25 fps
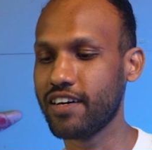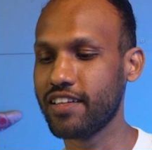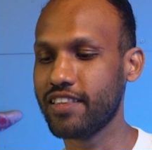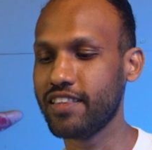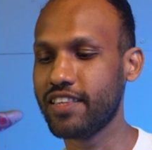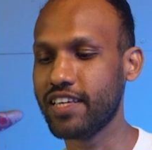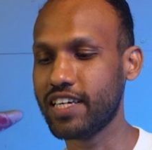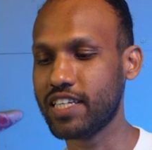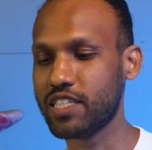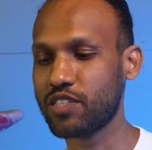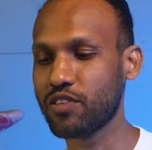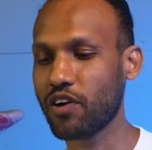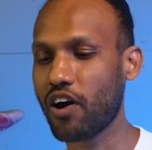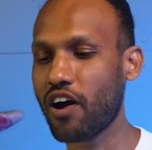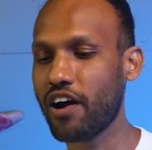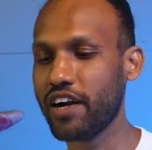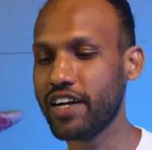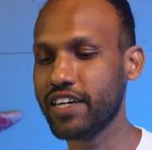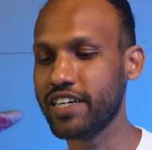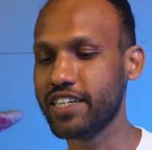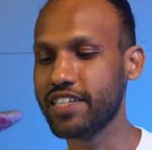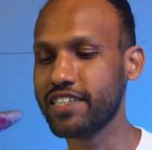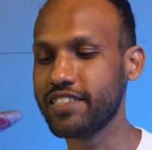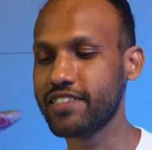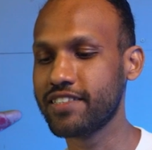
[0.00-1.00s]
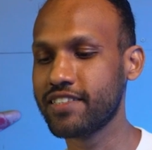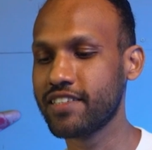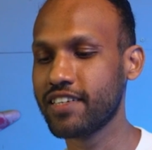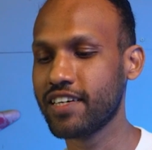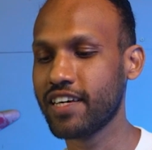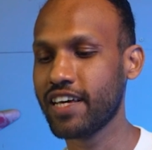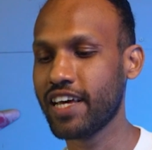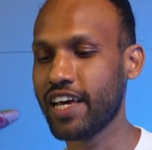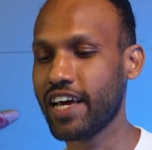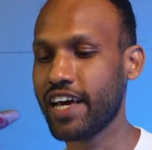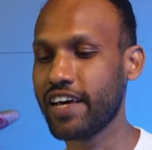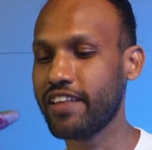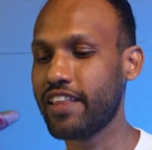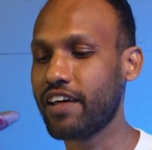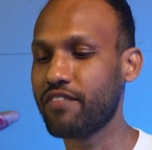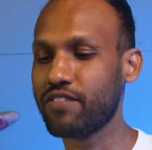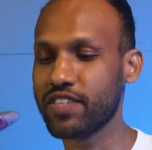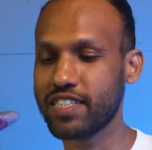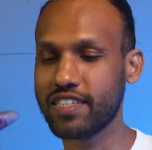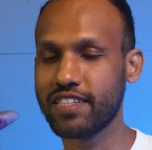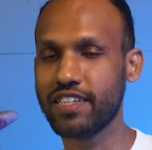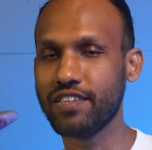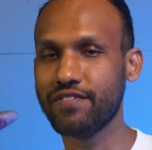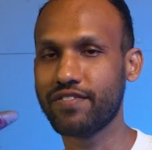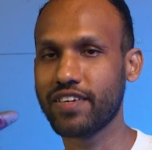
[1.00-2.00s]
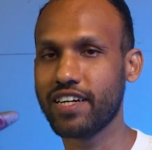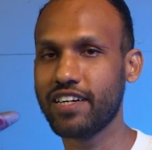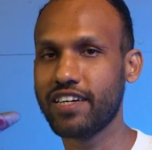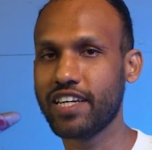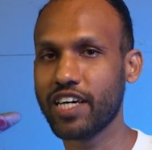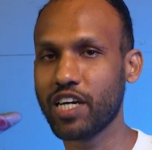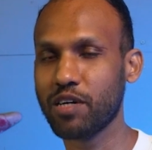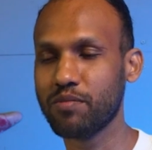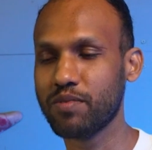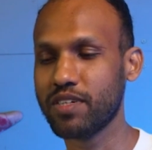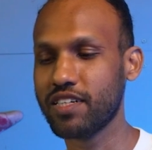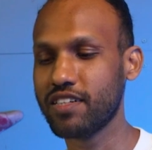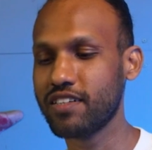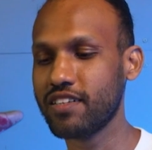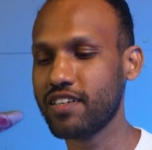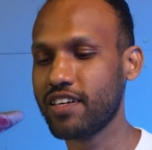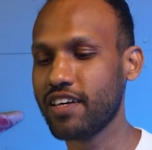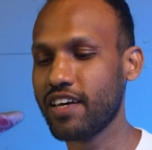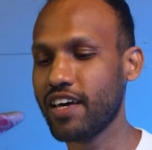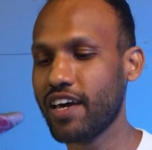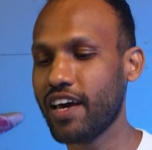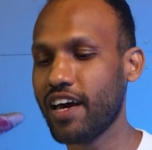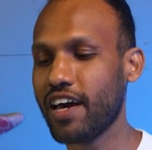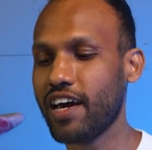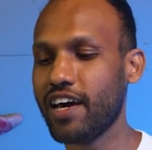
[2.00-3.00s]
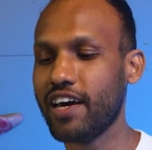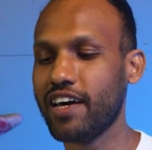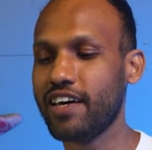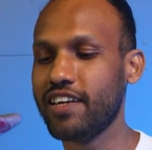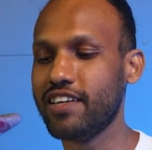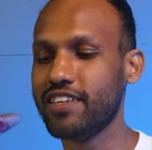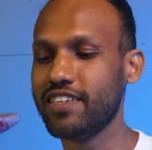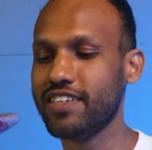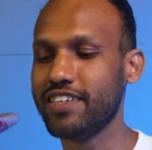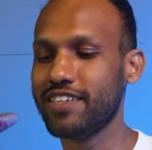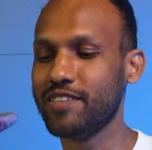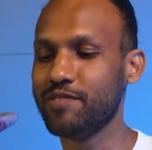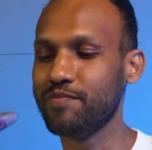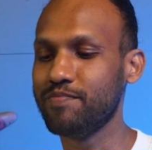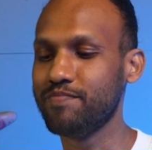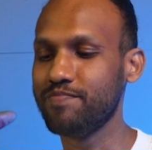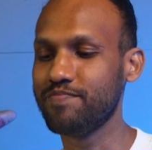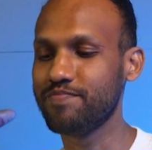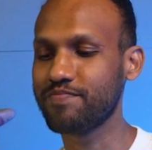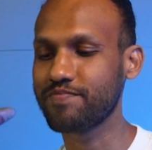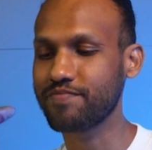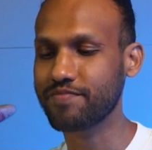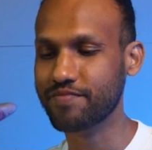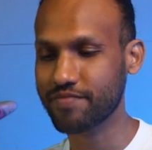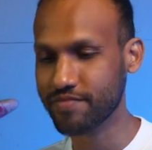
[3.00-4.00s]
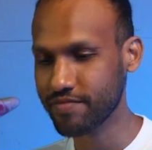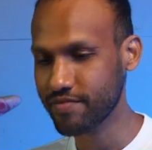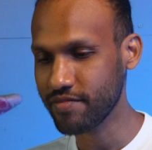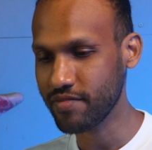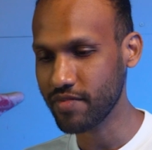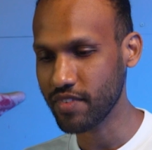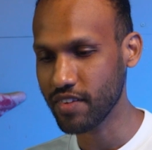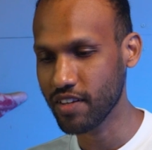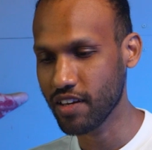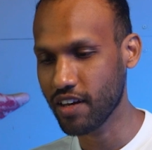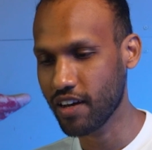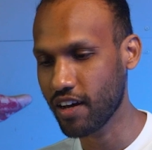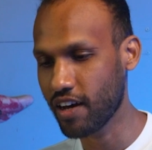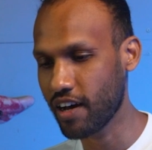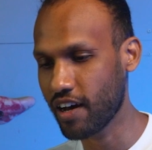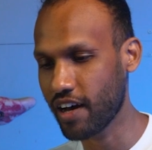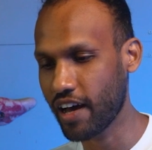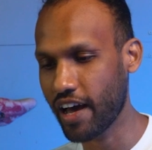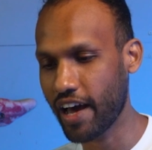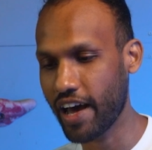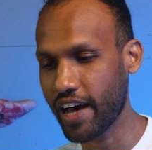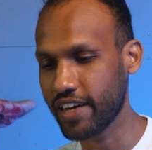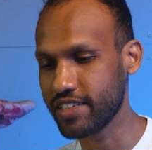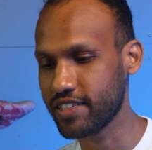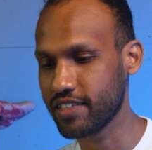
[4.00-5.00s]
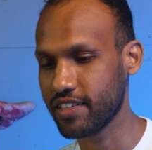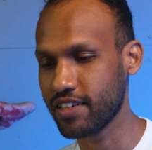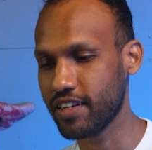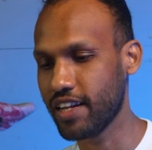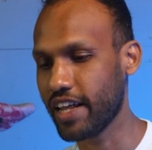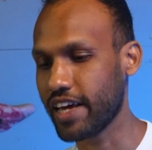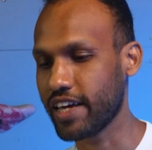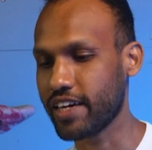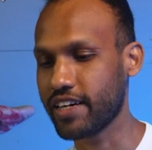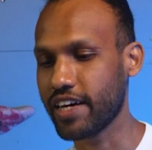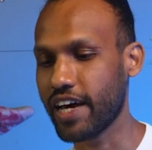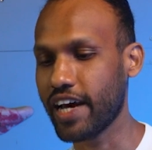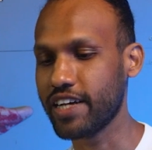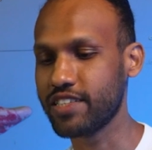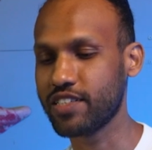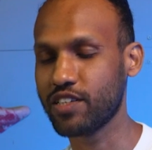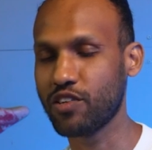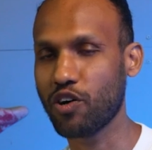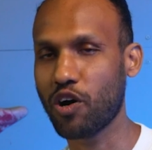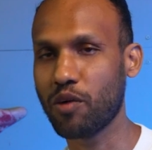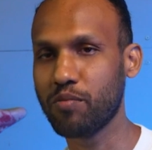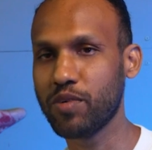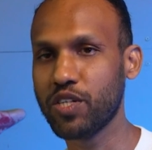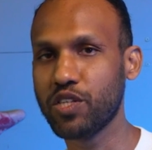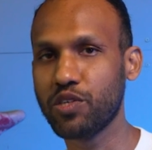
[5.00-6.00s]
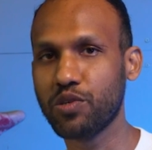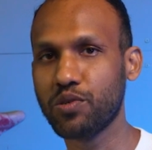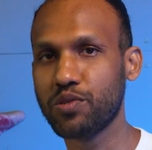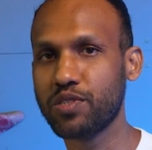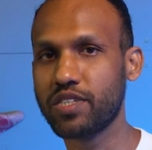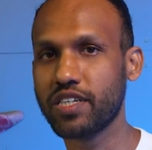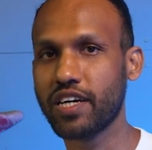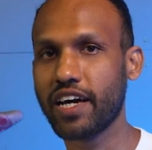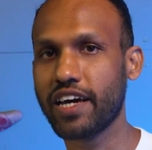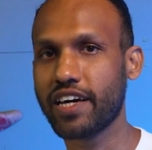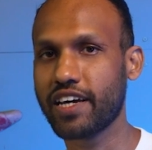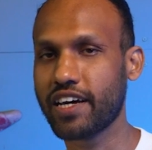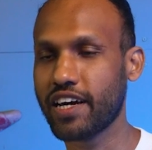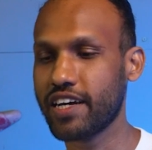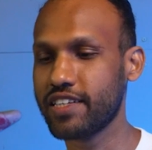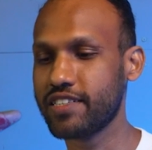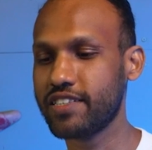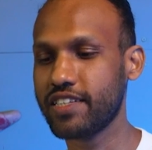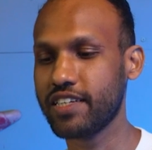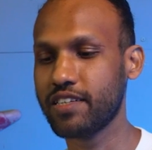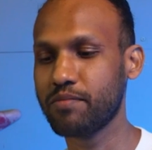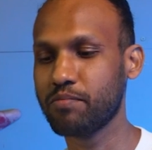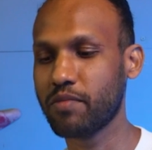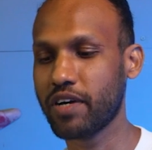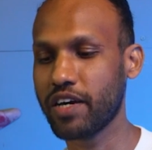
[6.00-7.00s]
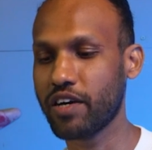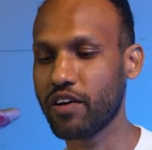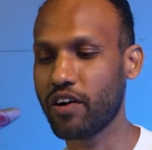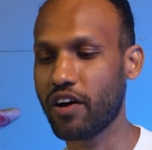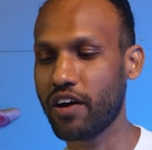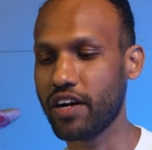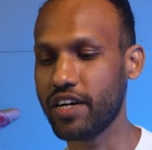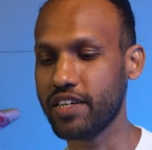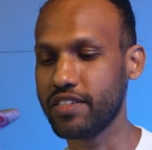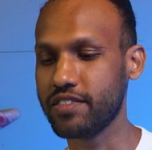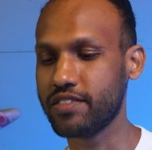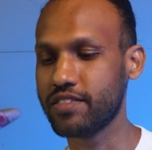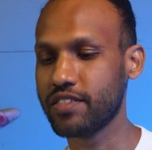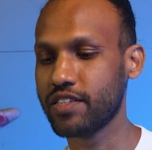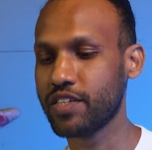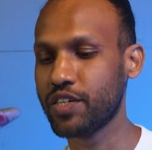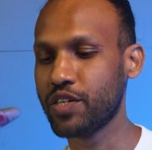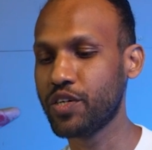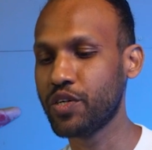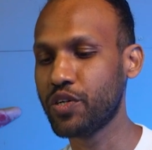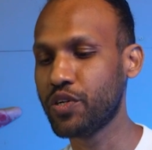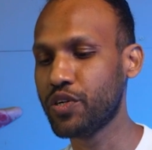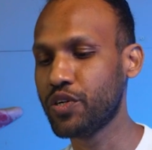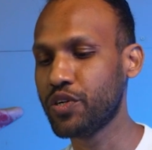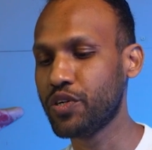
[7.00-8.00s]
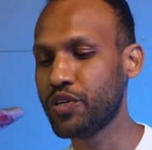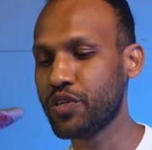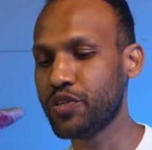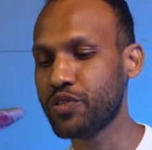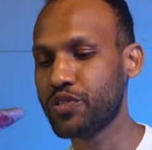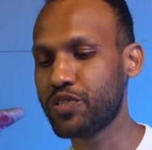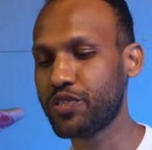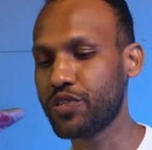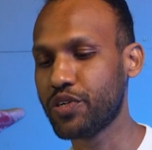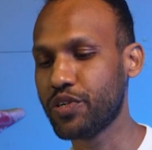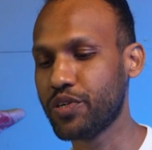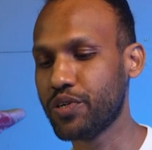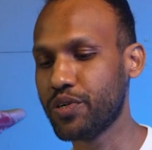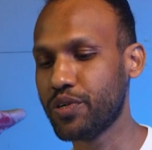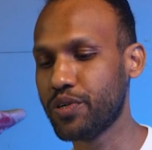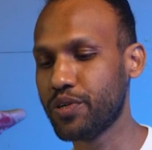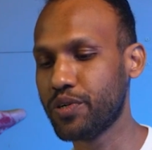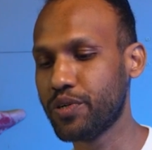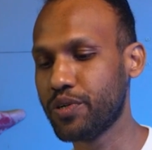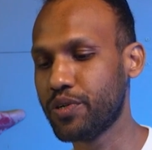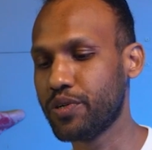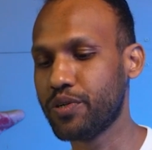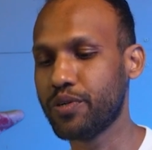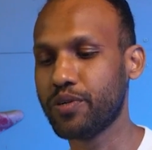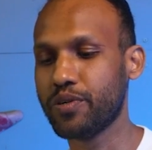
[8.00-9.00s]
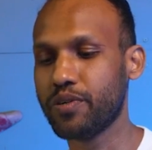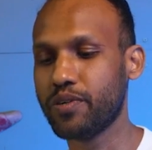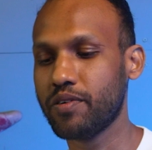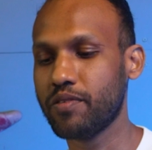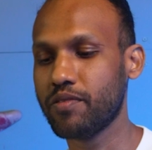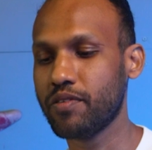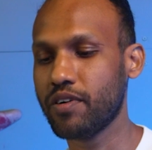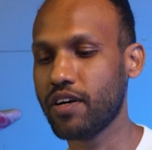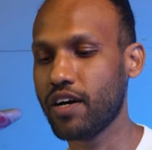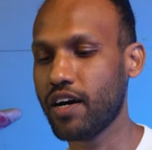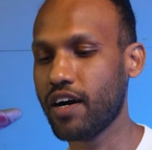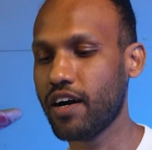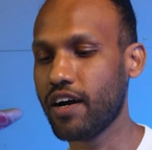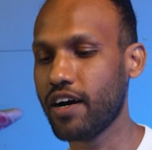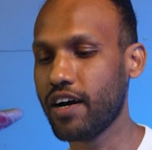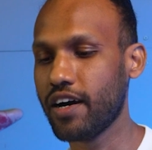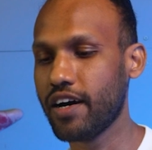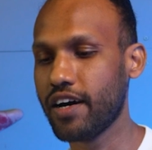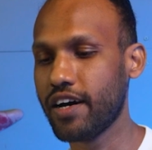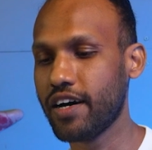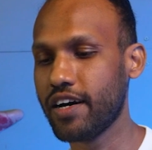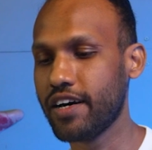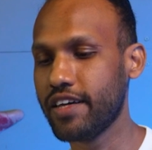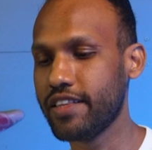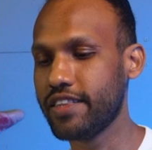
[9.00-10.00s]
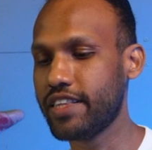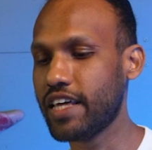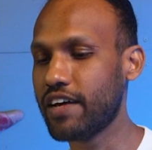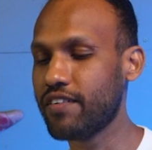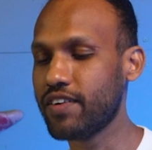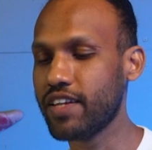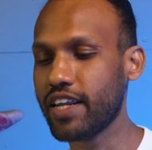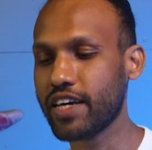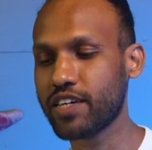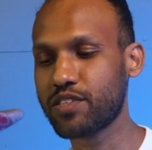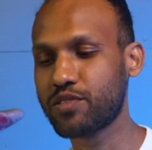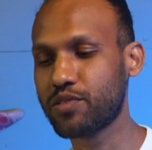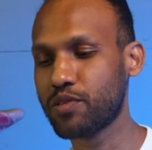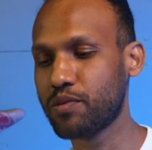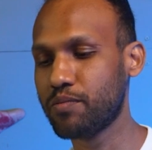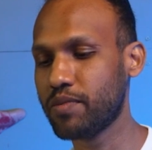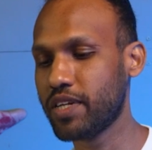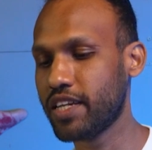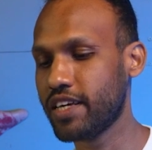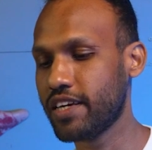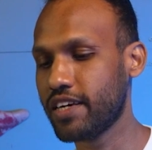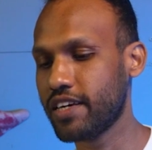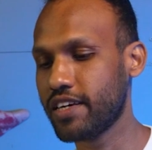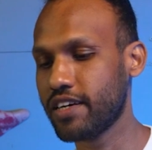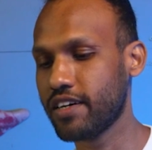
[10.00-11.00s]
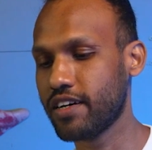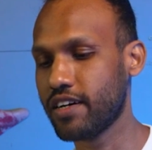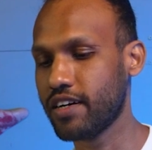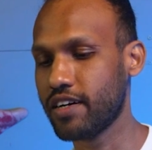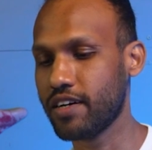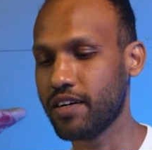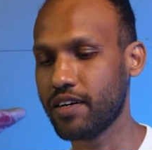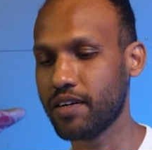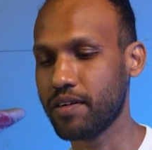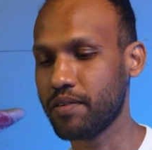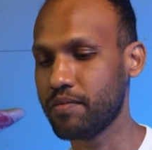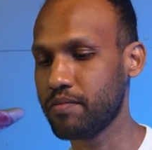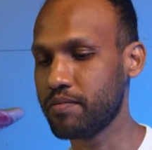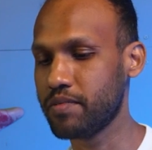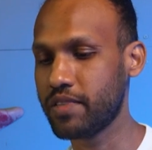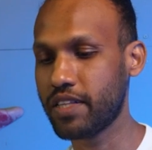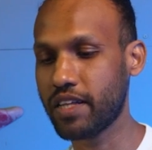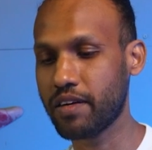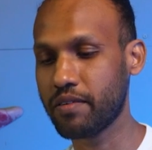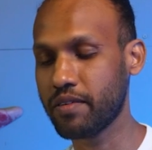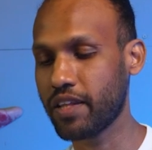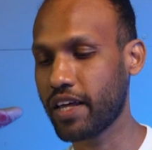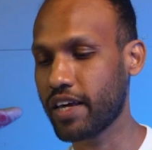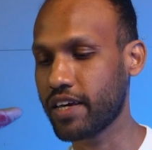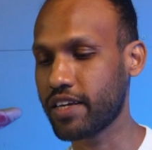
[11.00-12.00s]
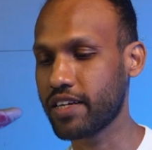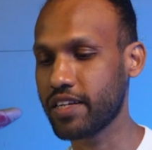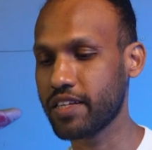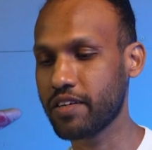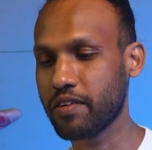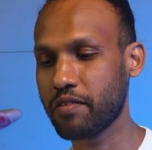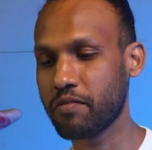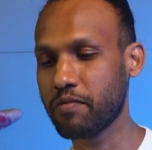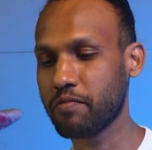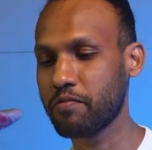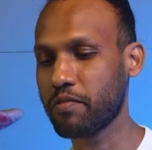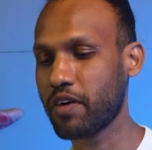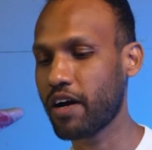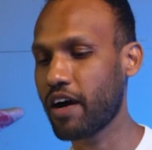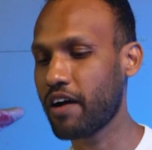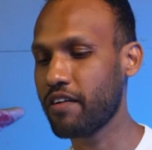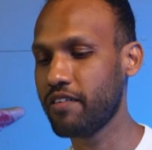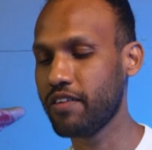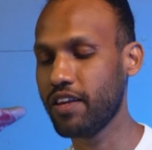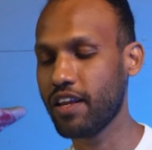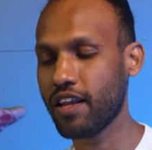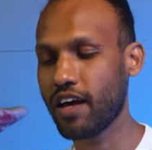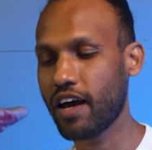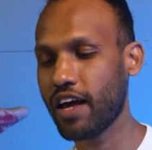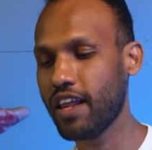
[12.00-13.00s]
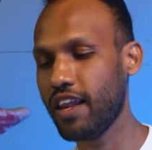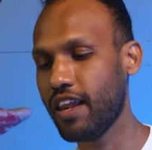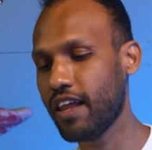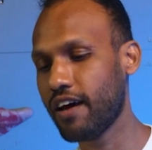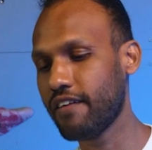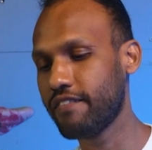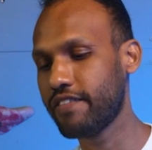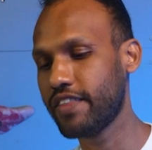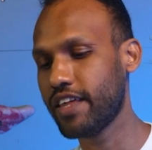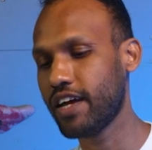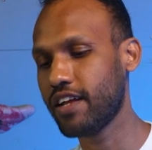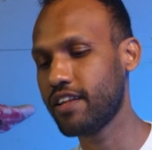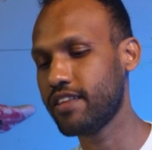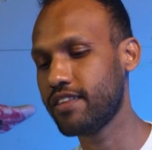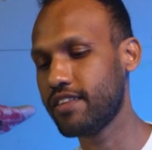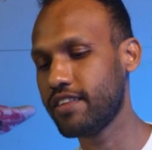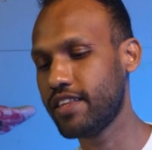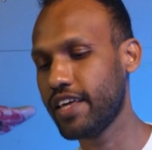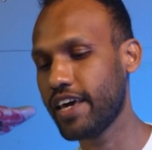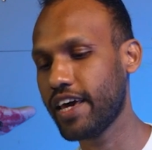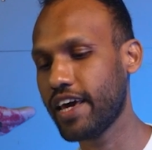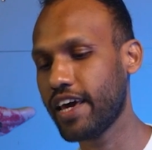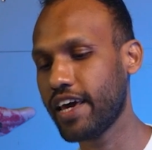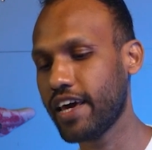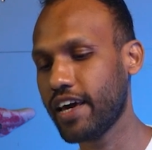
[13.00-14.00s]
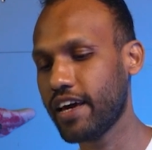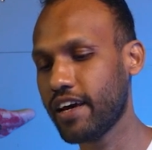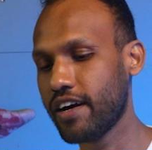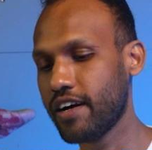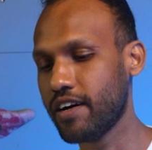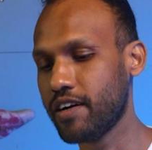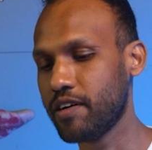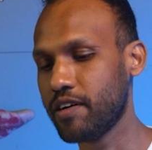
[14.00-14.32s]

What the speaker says: these orders. That was a different table, and as a normal user, I can see my orders. So there were like so many I love that they